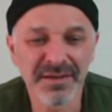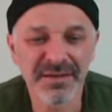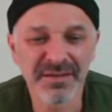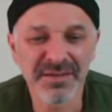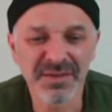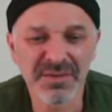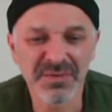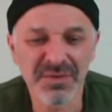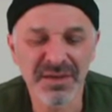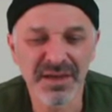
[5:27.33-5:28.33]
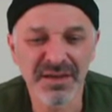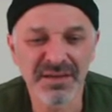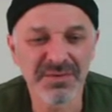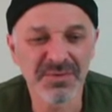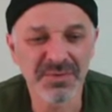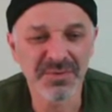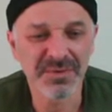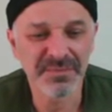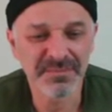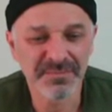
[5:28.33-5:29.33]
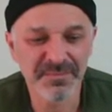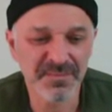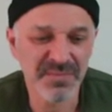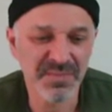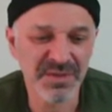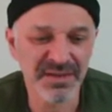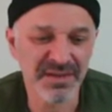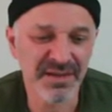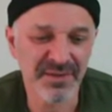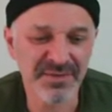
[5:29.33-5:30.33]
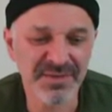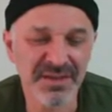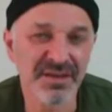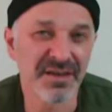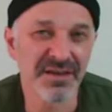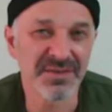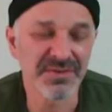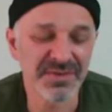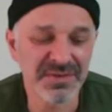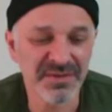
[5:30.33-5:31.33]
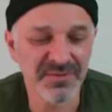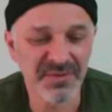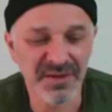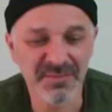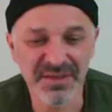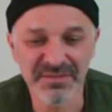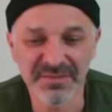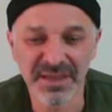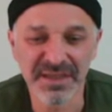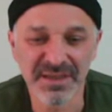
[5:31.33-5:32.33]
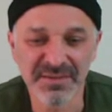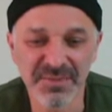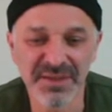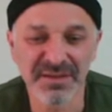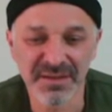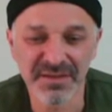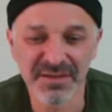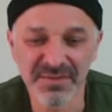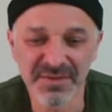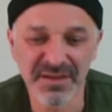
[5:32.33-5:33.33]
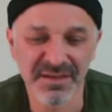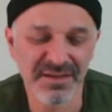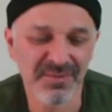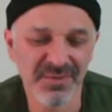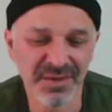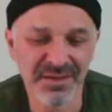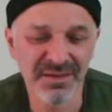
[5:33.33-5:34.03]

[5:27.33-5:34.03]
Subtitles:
Is really kind of unusual, and I would say uncharacteristic of where I'm living right now. I thought it was kind of like, what?